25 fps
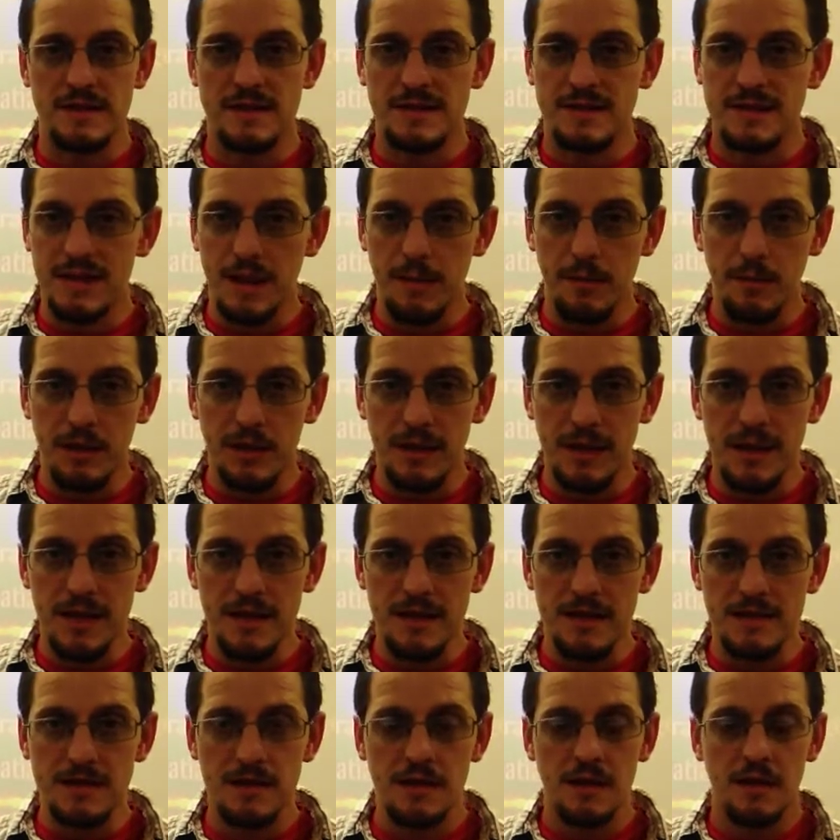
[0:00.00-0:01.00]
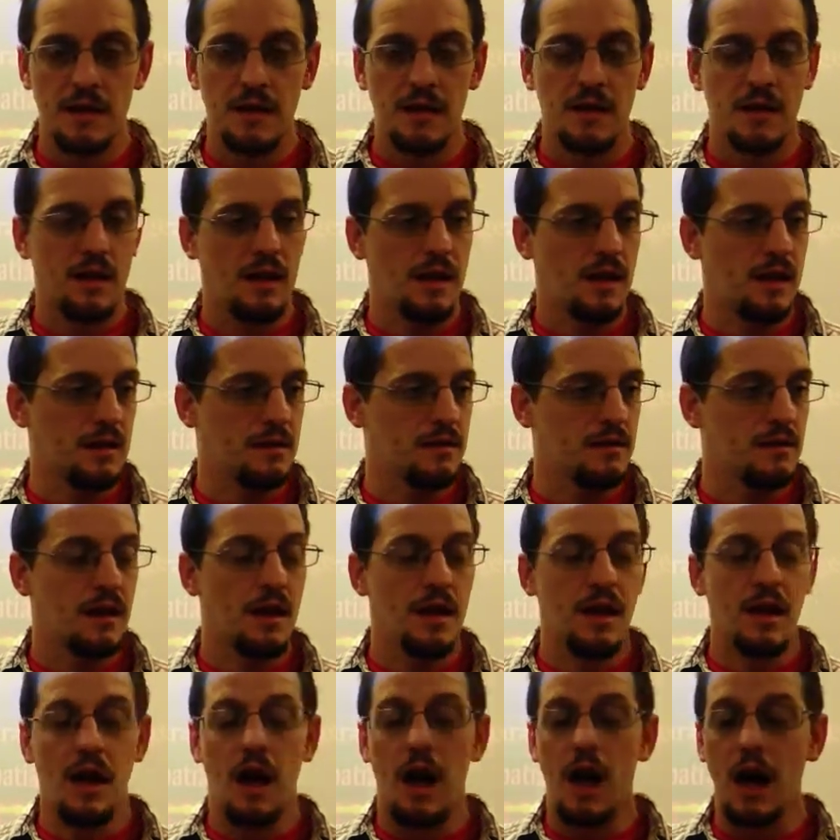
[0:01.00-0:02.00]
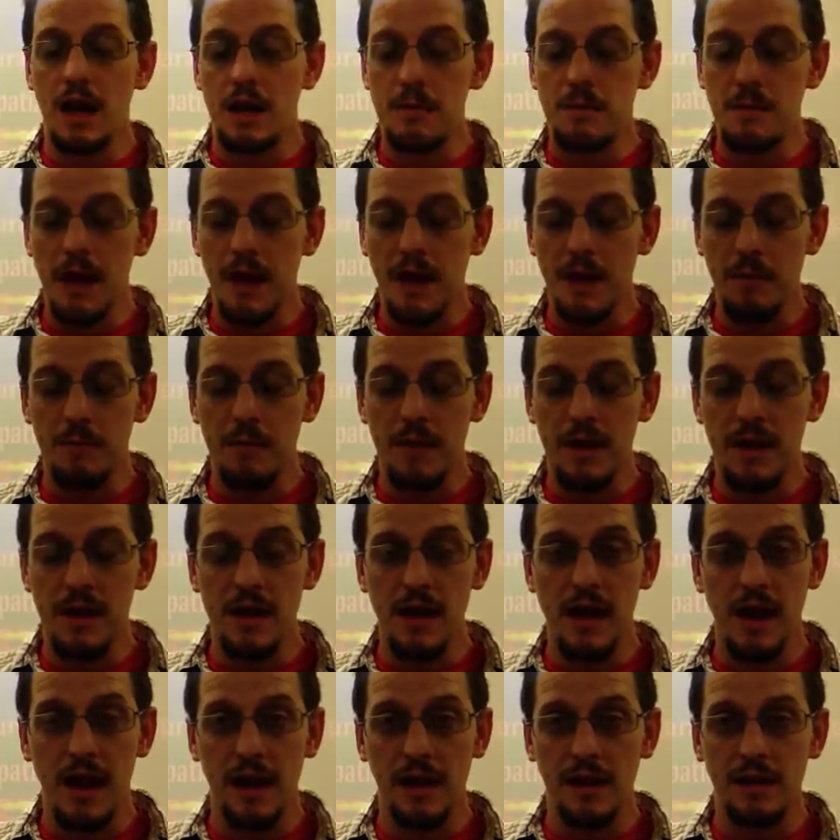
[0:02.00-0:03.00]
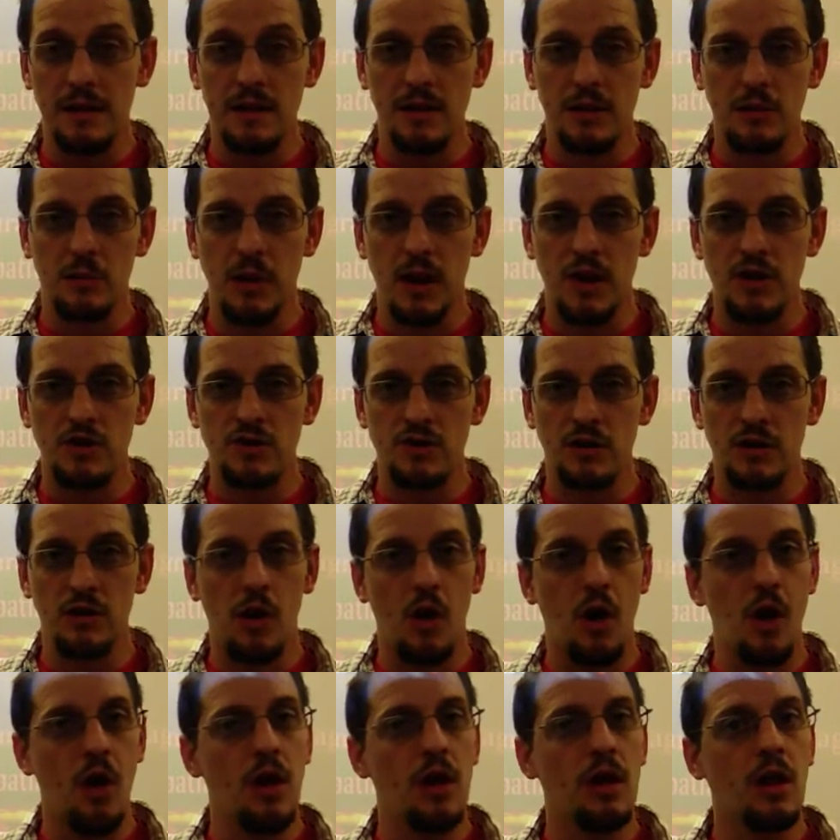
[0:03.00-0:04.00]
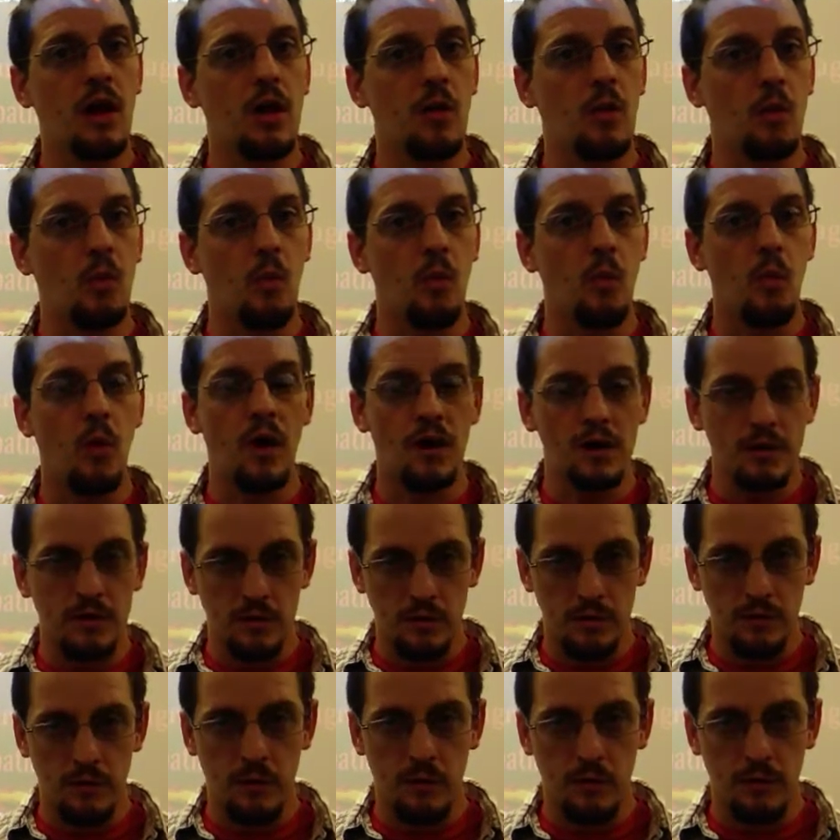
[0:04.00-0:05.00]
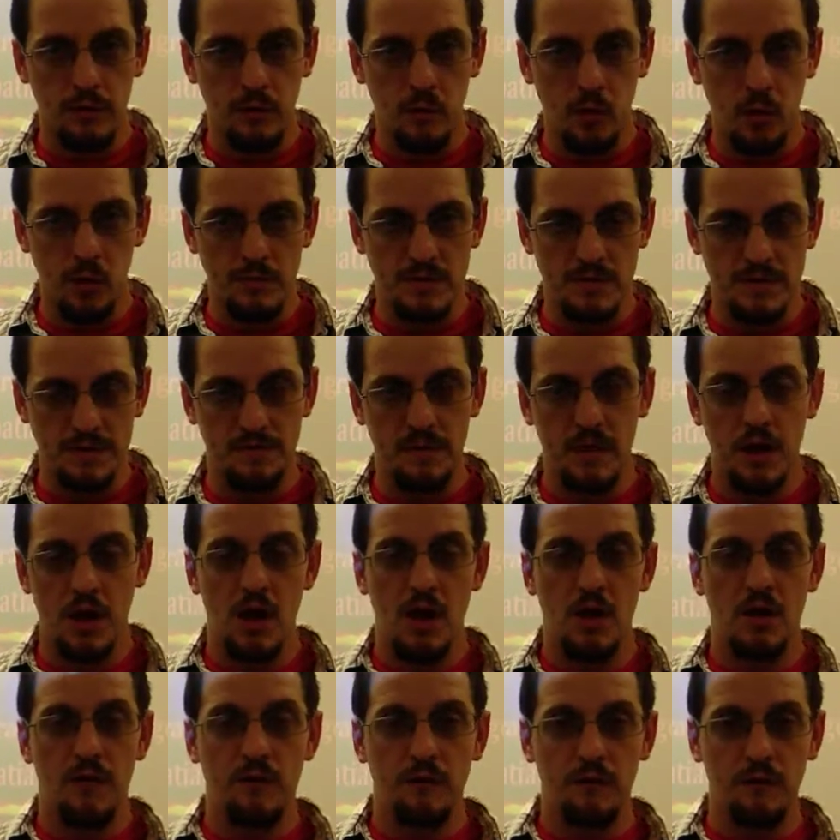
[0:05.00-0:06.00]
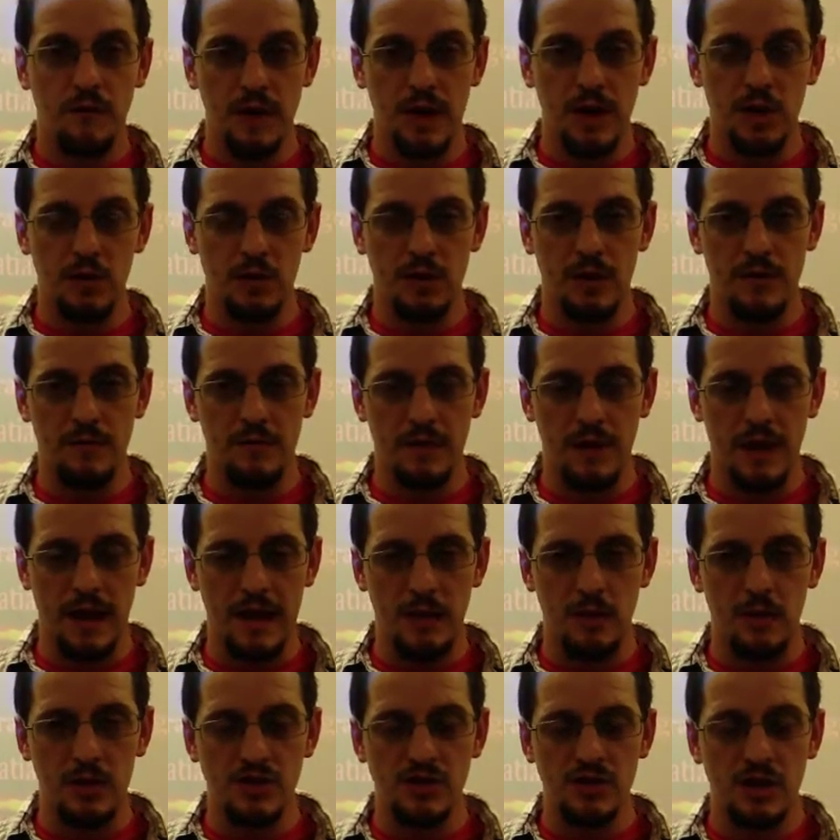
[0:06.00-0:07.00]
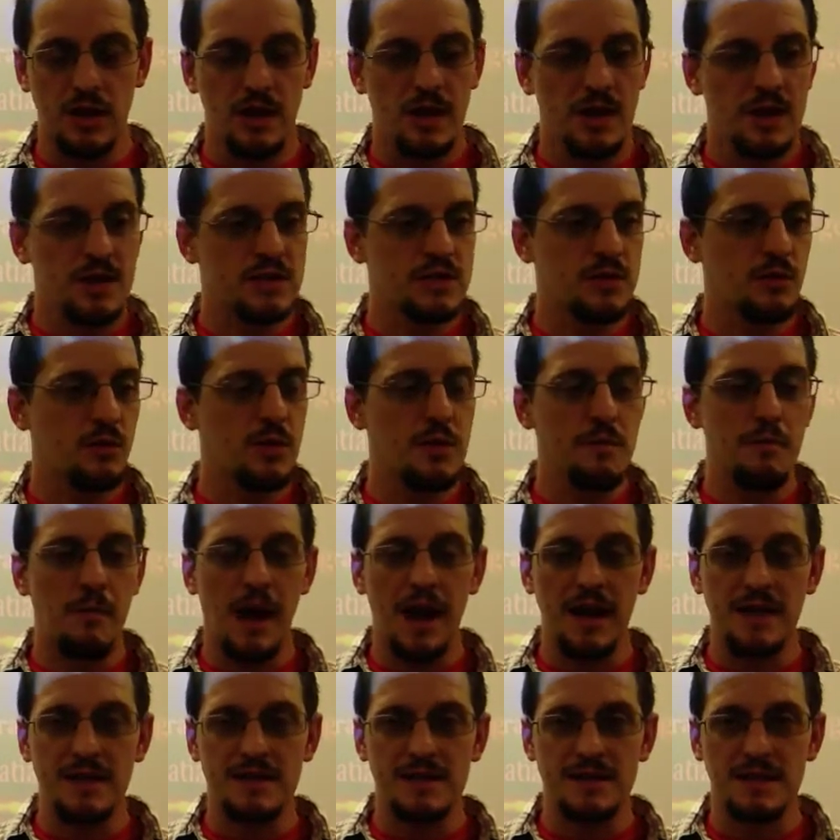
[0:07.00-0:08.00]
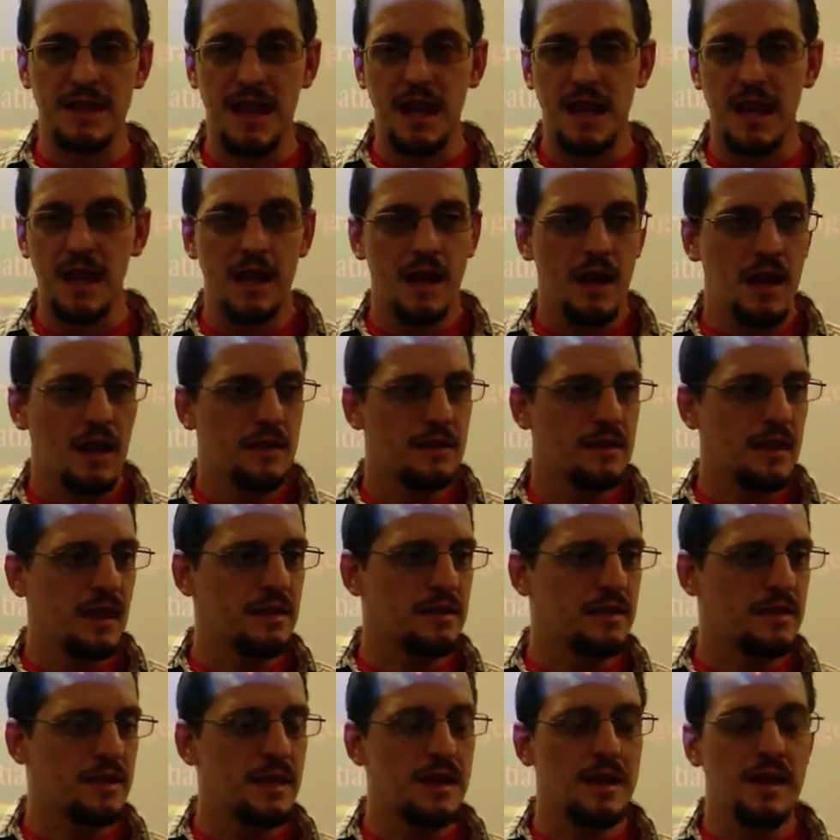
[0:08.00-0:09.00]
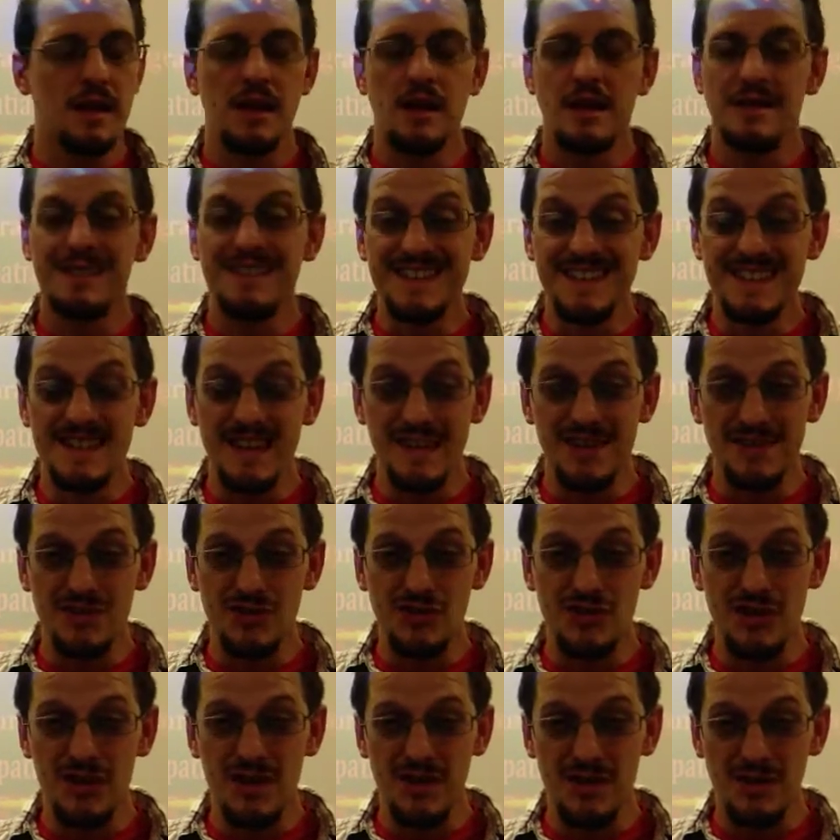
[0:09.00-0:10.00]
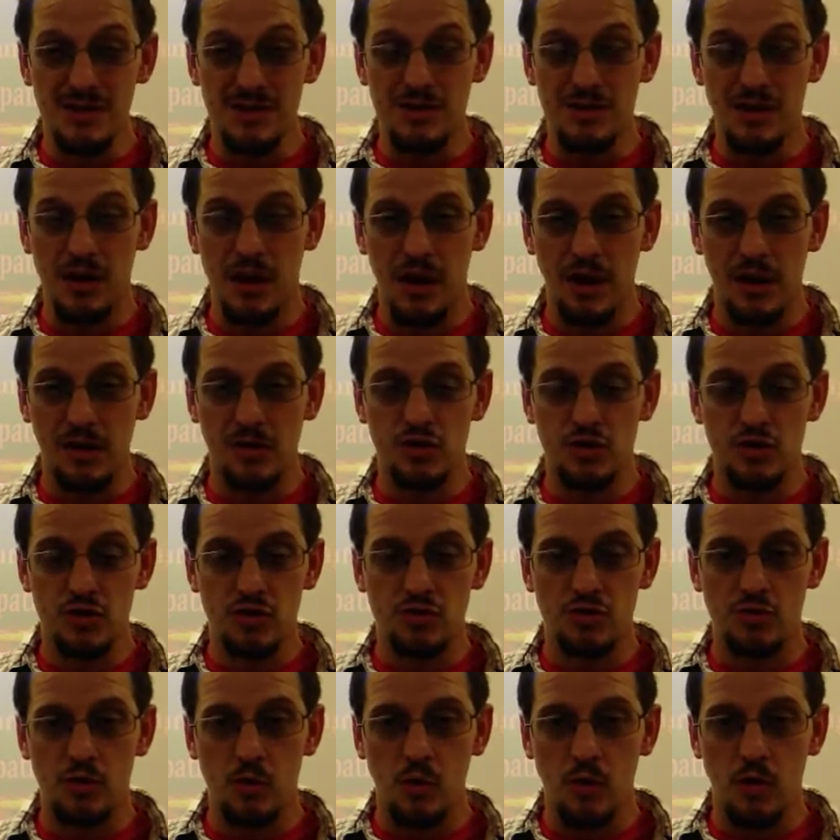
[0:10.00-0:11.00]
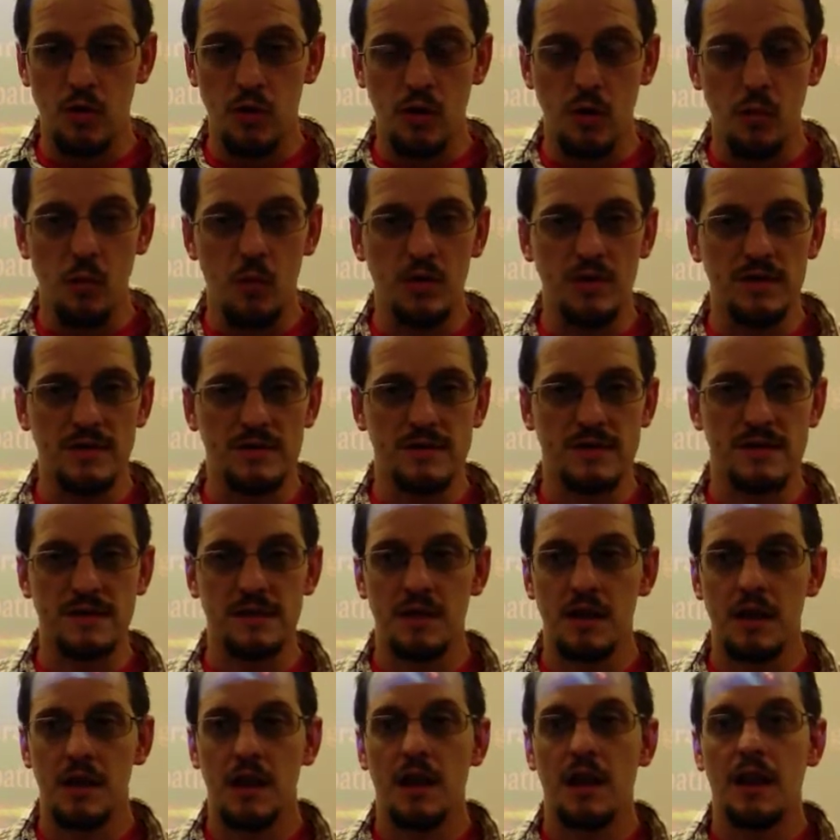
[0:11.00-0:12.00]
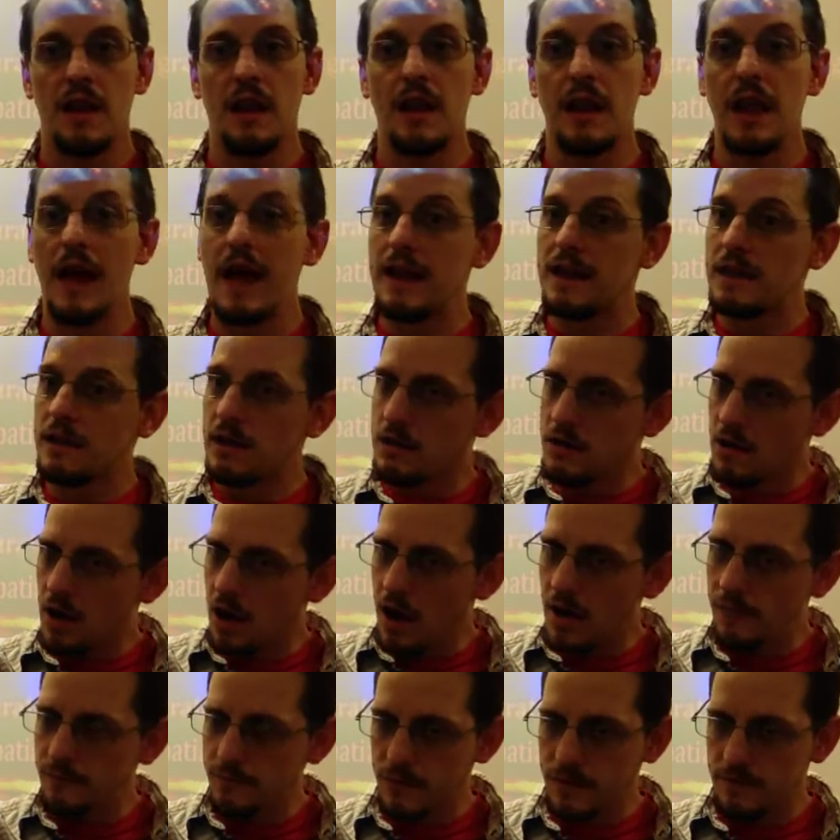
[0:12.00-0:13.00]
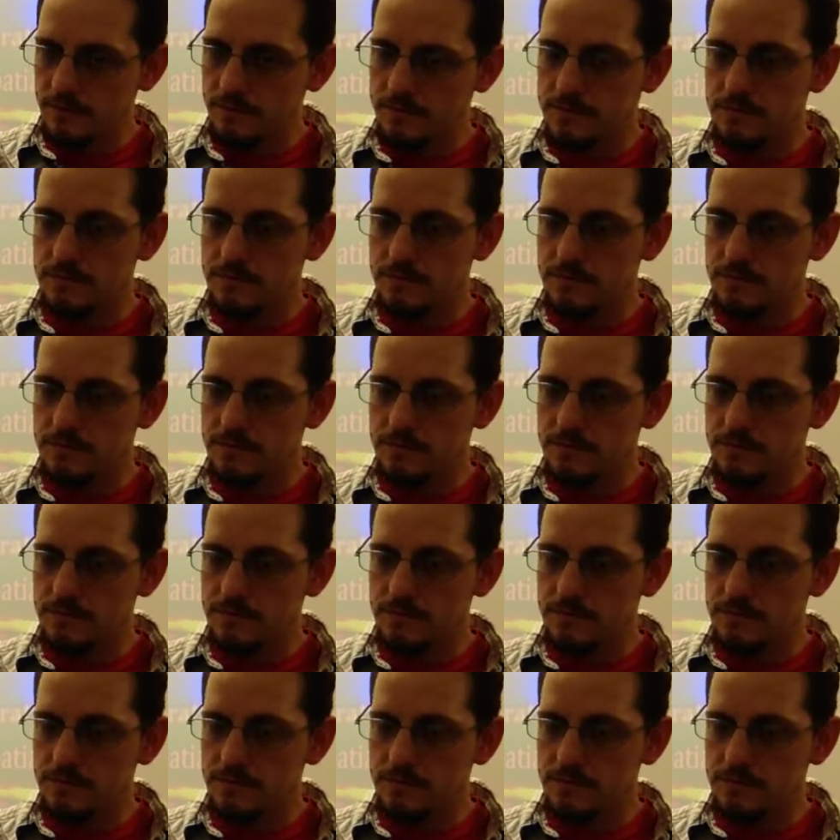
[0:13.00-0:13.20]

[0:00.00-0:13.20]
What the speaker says: similes and onomatopoeia and alliteration all are wonderful forms of figurative language. So we might say that the dingy, dark store was like a coffin.